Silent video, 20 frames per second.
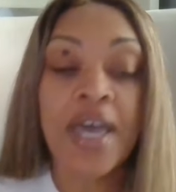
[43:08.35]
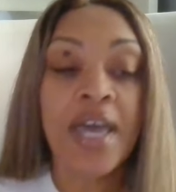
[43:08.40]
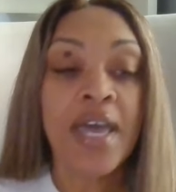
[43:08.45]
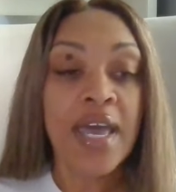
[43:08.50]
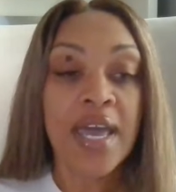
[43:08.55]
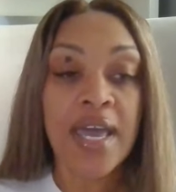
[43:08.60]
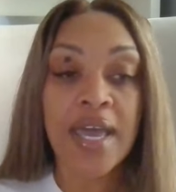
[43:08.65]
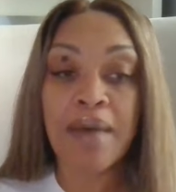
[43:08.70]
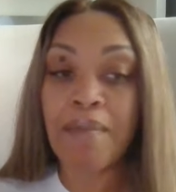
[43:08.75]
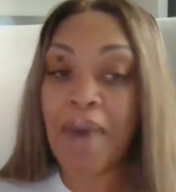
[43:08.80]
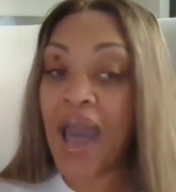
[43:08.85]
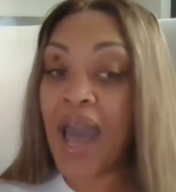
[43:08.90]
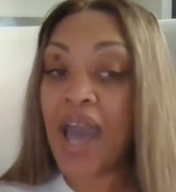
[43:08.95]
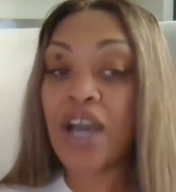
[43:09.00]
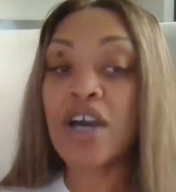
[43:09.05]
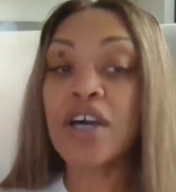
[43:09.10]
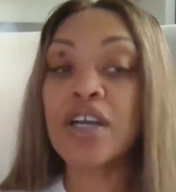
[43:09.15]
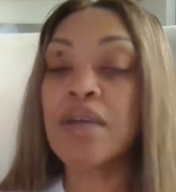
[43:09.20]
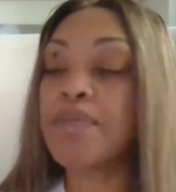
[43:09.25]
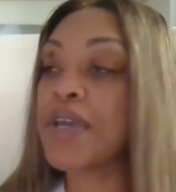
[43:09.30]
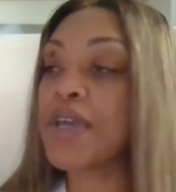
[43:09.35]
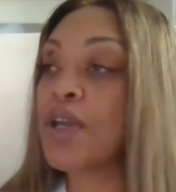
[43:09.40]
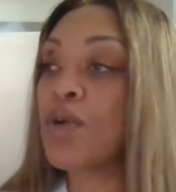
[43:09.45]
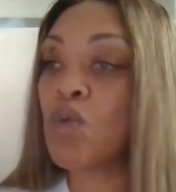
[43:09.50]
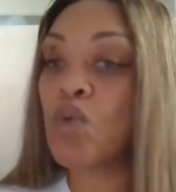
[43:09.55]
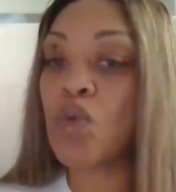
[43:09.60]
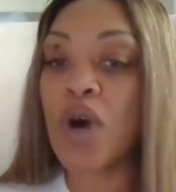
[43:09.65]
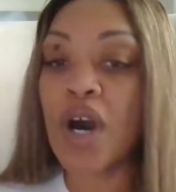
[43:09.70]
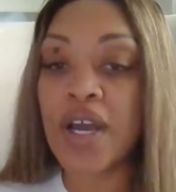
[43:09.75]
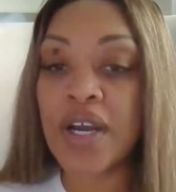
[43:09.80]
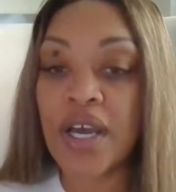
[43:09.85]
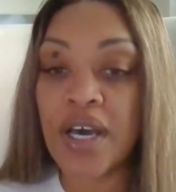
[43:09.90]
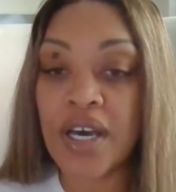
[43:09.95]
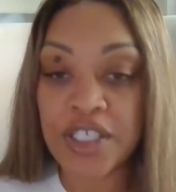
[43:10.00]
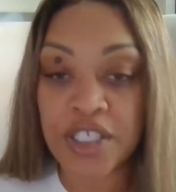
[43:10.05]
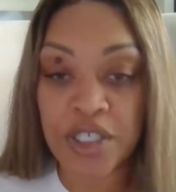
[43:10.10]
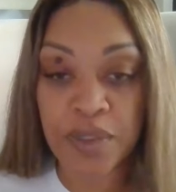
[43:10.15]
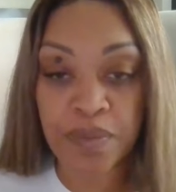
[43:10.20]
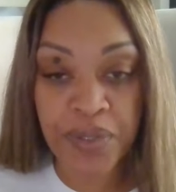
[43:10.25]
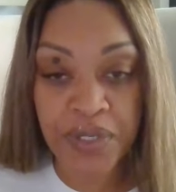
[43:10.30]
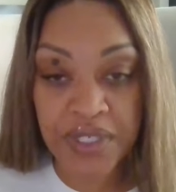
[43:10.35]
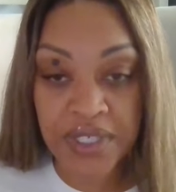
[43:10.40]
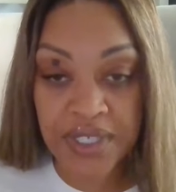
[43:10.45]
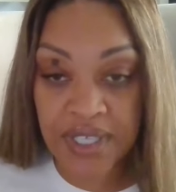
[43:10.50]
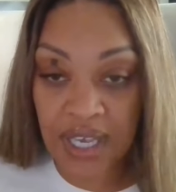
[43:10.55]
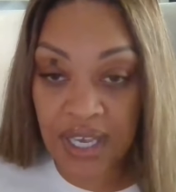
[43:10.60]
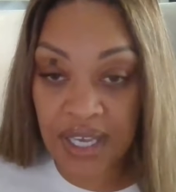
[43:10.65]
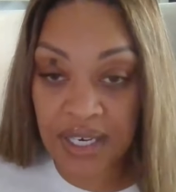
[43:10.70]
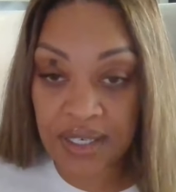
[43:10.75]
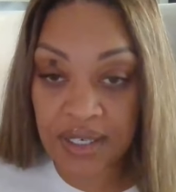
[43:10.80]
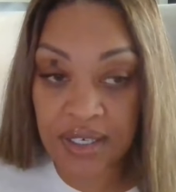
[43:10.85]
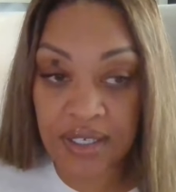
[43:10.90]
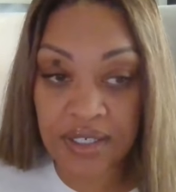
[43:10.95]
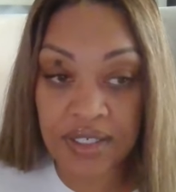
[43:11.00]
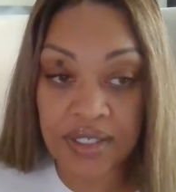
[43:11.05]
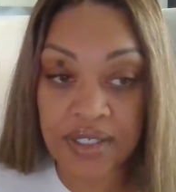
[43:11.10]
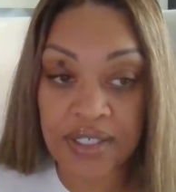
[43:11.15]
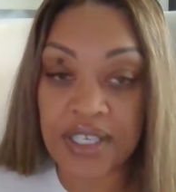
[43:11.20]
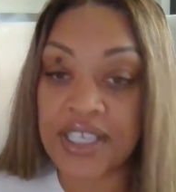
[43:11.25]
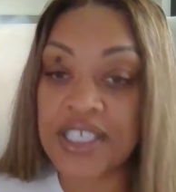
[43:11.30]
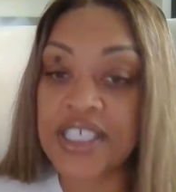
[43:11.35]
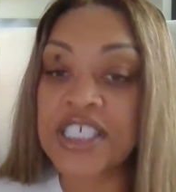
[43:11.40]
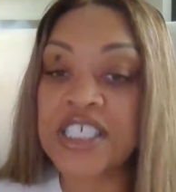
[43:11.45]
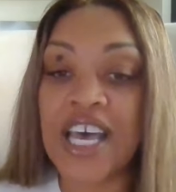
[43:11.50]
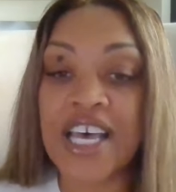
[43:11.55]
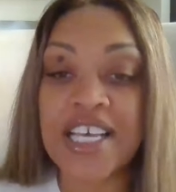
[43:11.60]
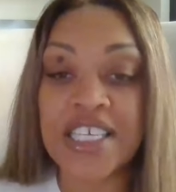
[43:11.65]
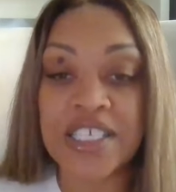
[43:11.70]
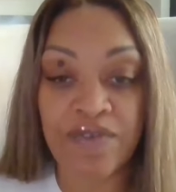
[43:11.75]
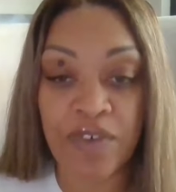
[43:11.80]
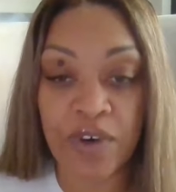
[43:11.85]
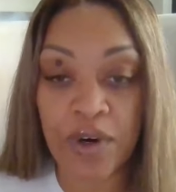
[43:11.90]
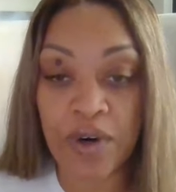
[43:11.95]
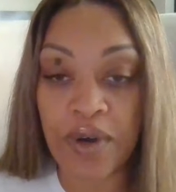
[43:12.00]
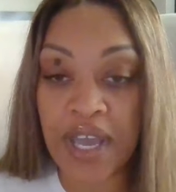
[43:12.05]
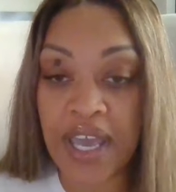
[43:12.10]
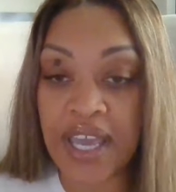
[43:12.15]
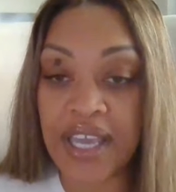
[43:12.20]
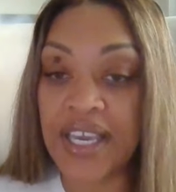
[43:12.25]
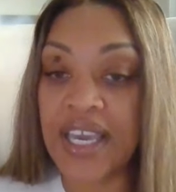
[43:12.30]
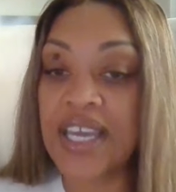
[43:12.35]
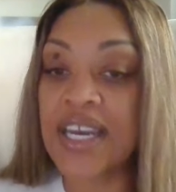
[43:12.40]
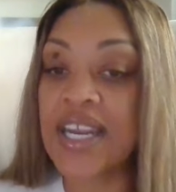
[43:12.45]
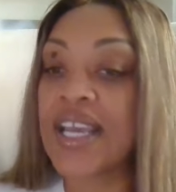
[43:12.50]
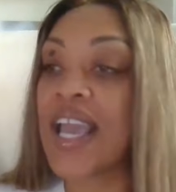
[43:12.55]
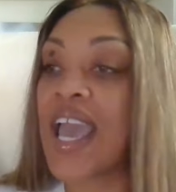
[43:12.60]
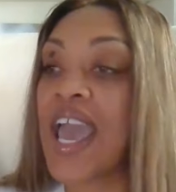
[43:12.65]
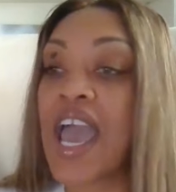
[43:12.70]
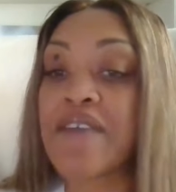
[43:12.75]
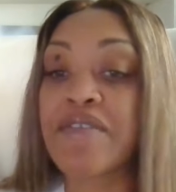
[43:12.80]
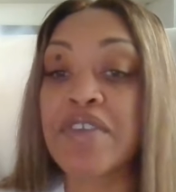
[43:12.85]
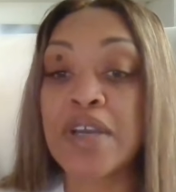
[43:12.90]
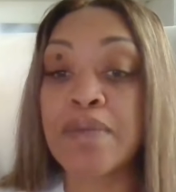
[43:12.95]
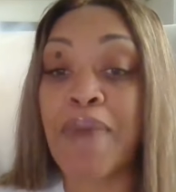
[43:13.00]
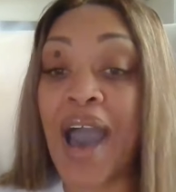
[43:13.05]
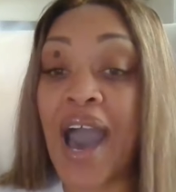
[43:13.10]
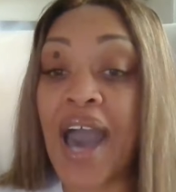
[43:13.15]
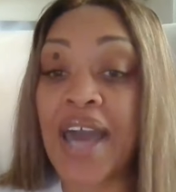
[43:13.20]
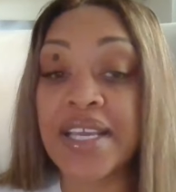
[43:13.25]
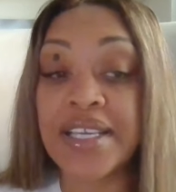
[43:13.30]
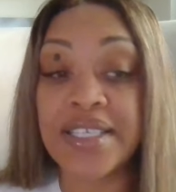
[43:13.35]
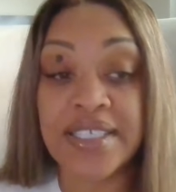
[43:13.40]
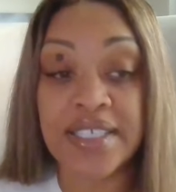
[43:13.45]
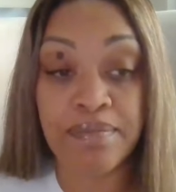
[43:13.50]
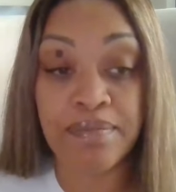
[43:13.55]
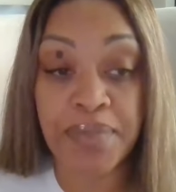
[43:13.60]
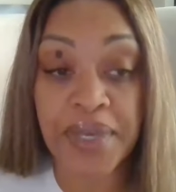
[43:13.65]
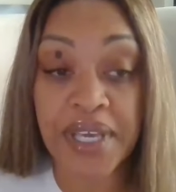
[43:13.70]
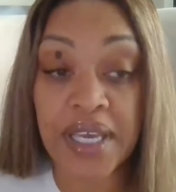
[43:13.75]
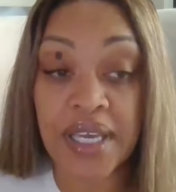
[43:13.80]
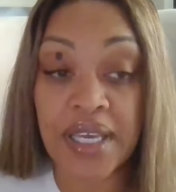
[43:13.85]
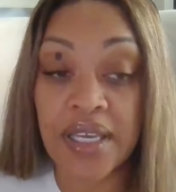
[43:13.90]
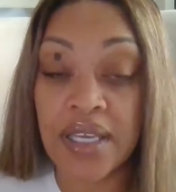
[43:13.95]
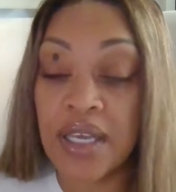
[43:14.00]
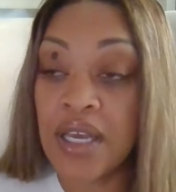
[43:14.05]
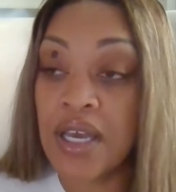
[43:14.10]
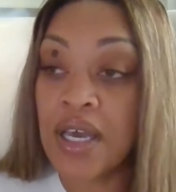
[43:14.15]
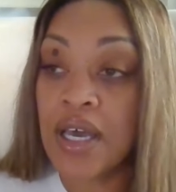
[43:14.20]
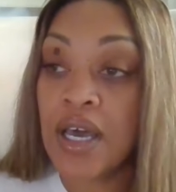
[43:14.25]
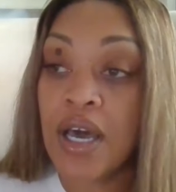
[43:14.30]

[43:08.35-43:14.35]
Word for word: Come on. Am I going to be 100% successful in getting everybody to be,